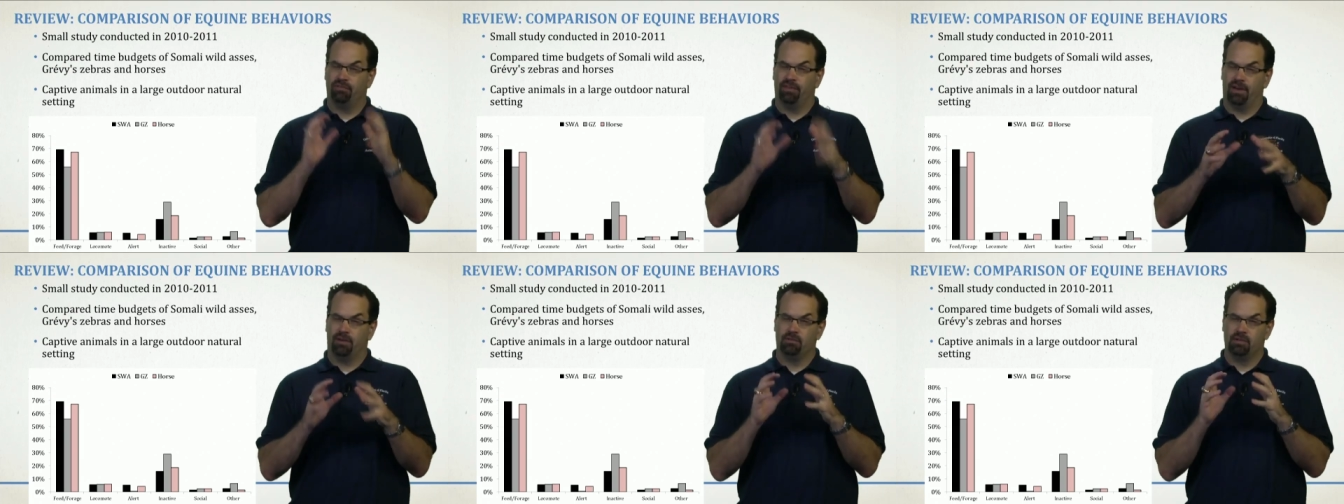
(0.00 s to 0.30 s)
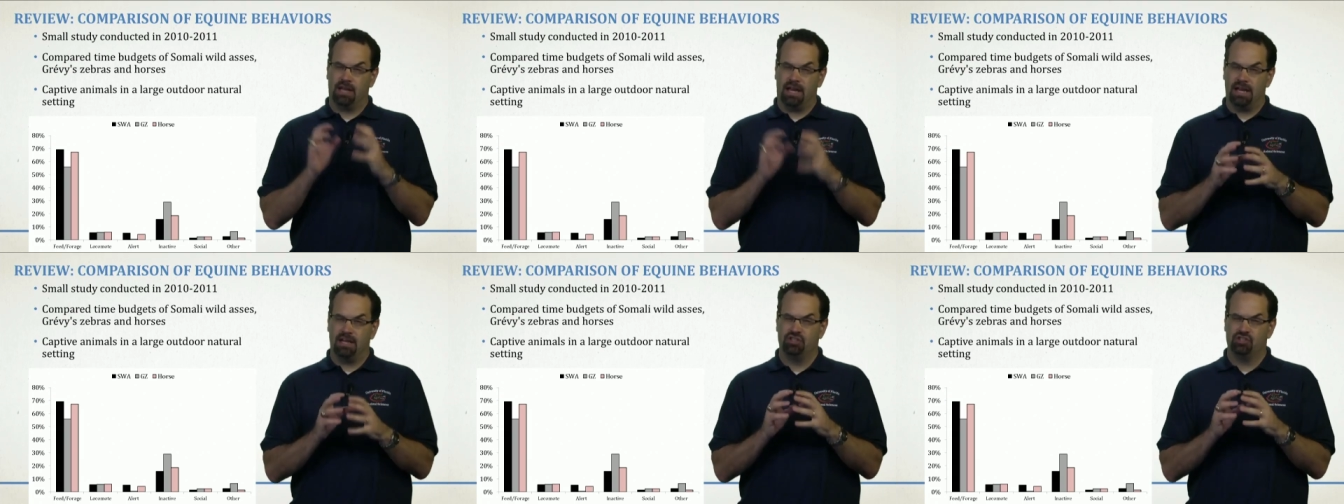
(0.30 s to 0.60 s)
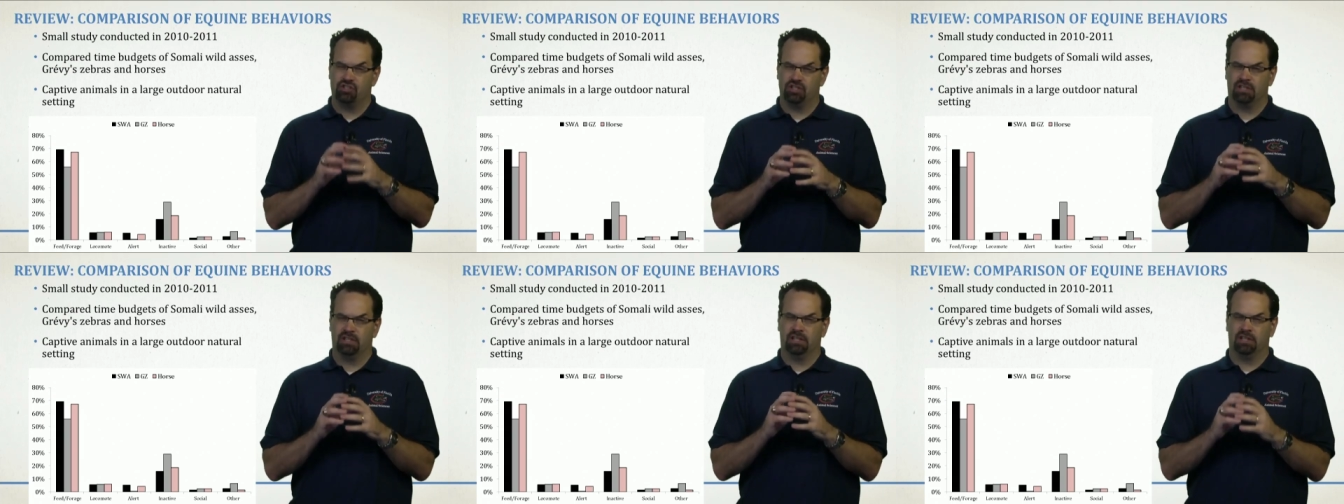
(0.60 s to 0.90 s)

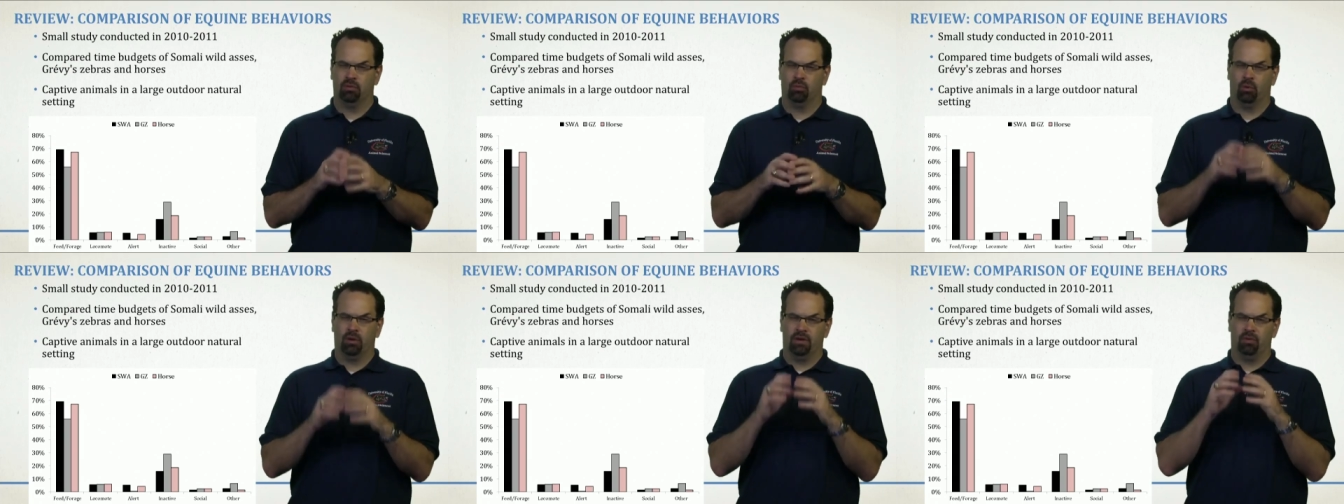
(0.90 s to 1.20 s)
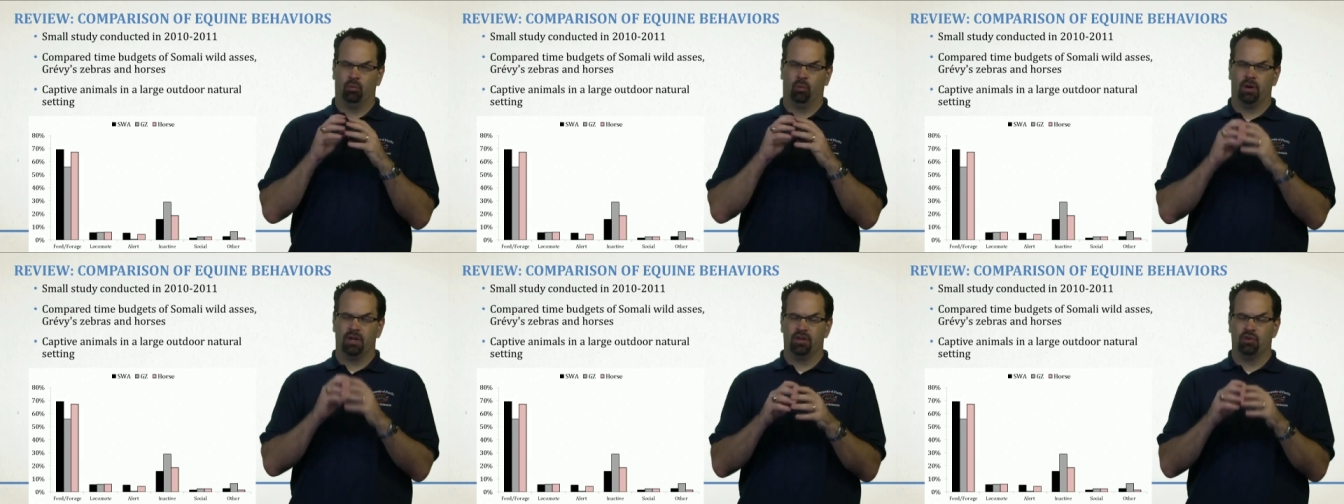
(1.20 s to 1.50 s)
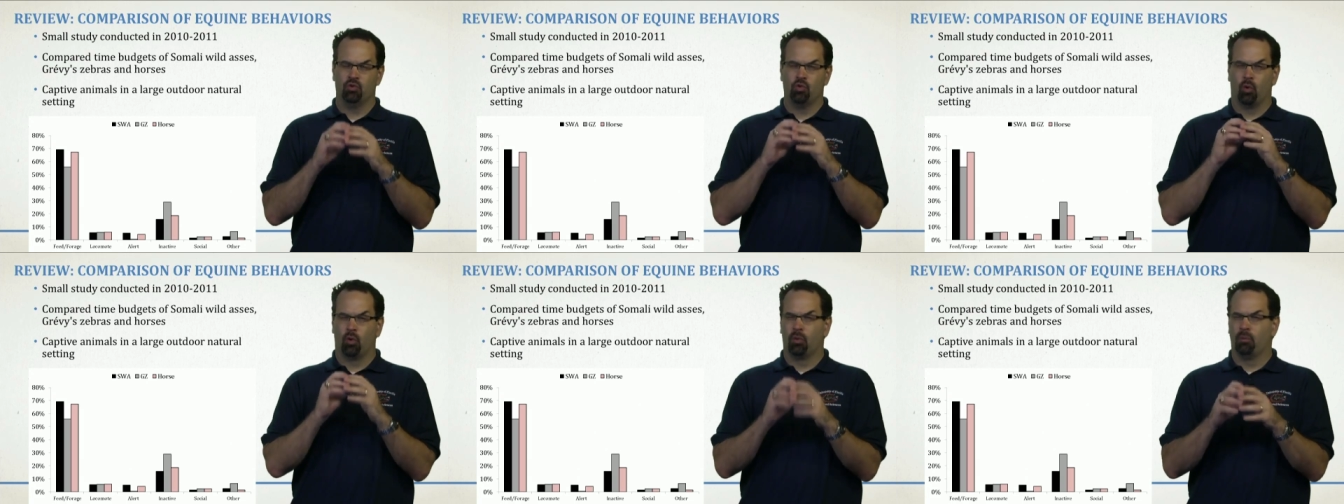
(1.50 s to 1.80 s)
foundation in what
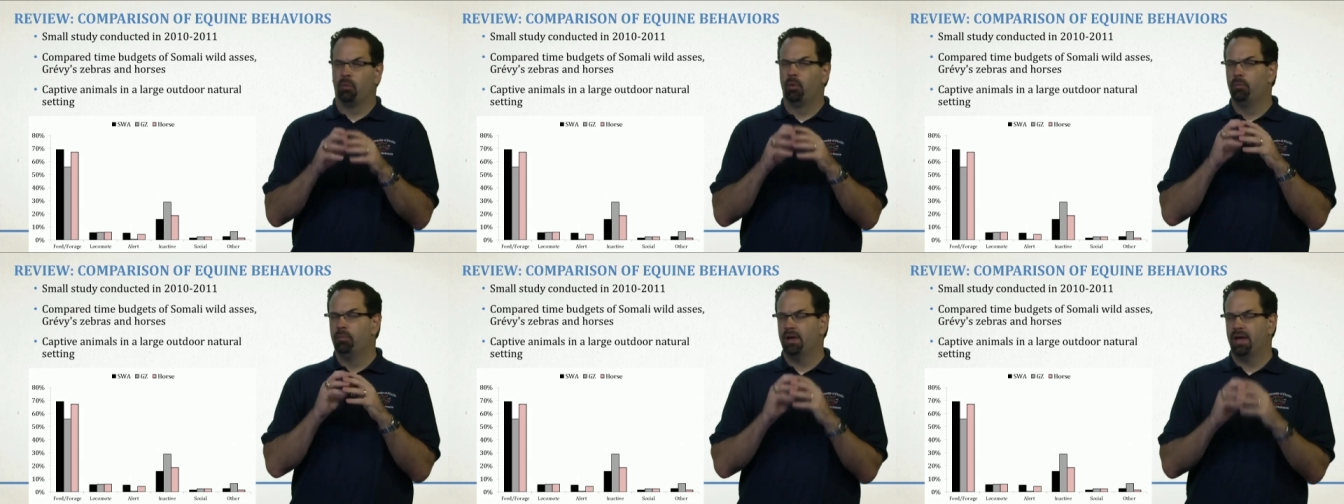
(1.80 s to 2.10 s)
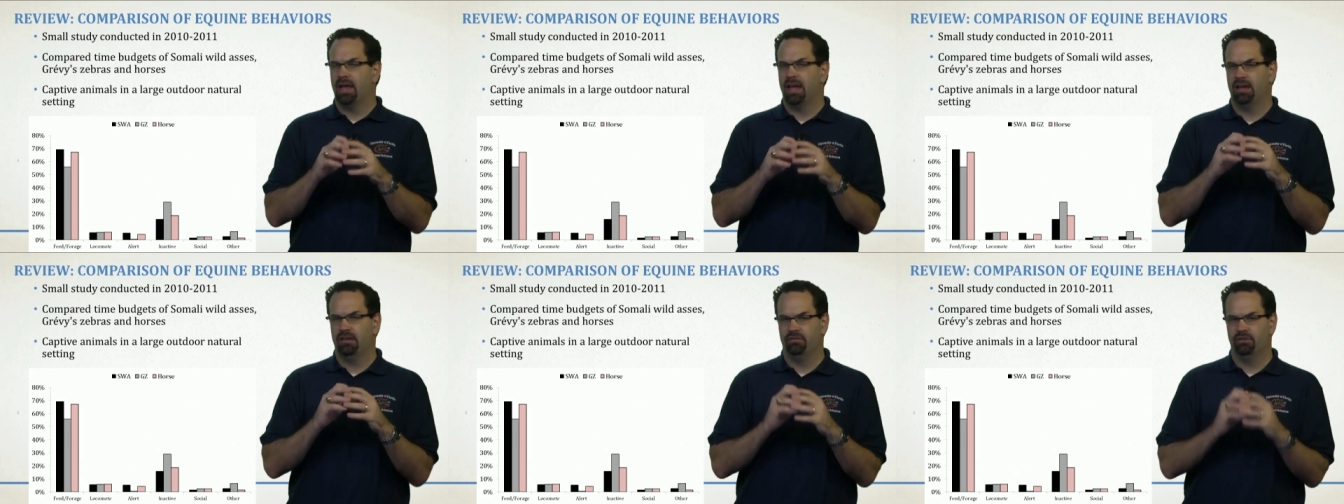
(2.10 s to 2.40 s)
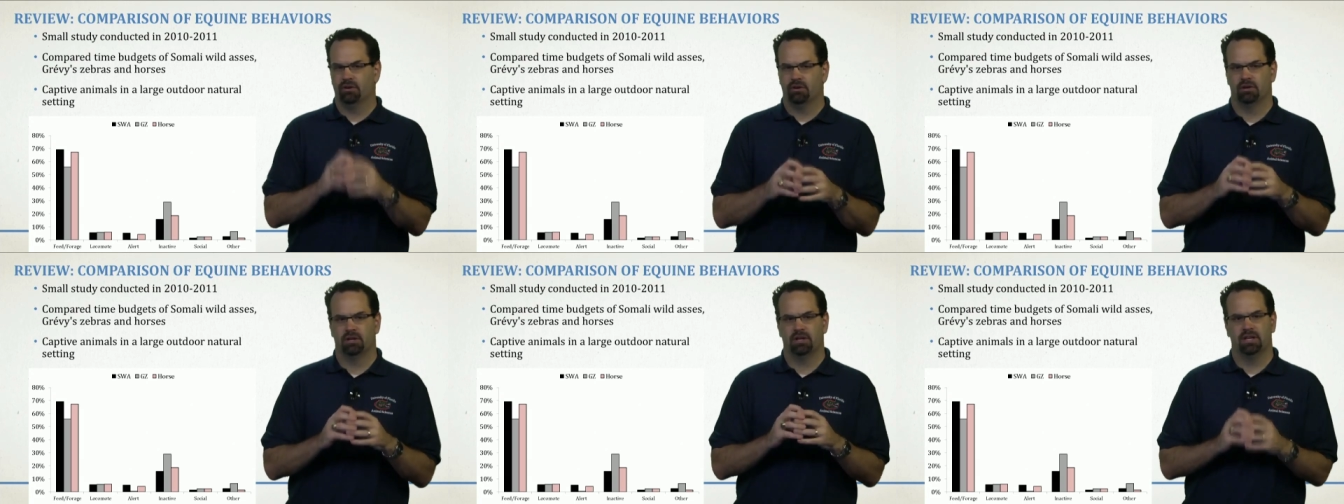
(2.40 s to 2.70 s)
normal
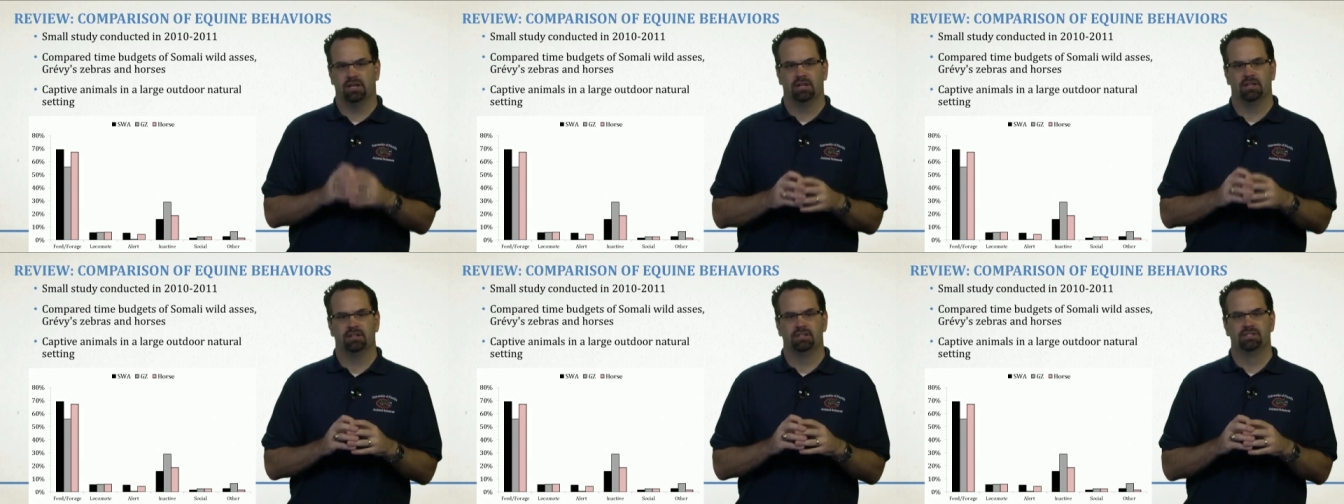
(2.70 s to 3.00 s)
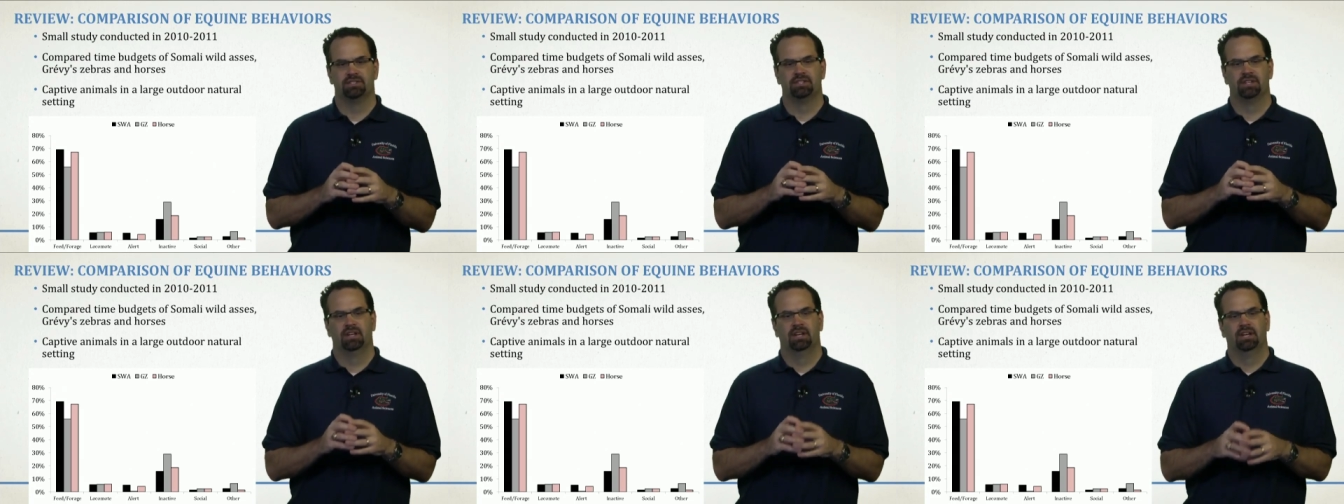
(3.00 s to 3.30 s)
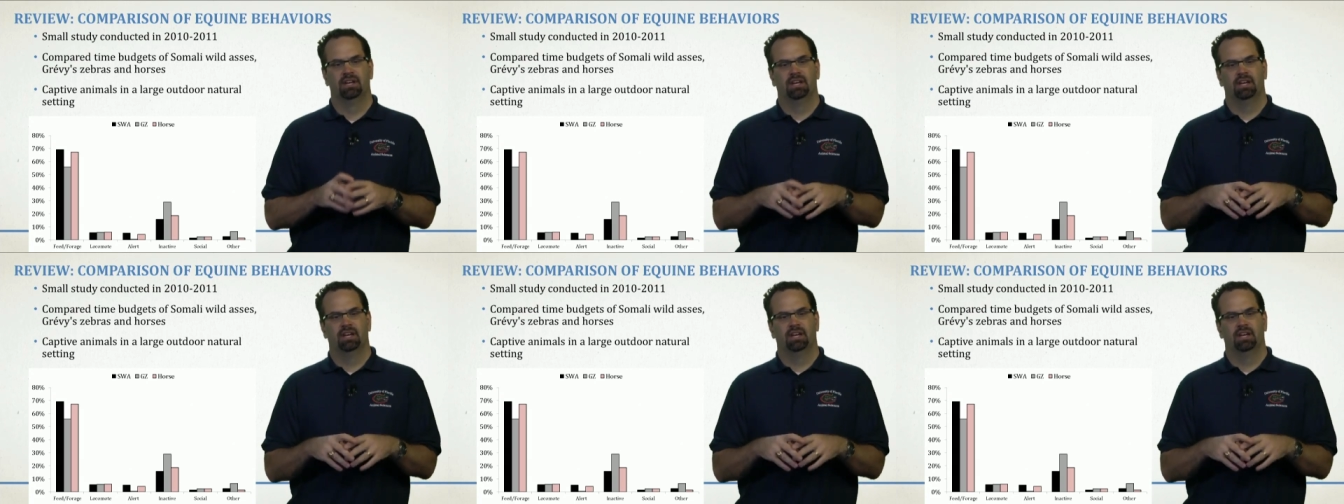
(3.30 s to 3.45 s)
behavior is.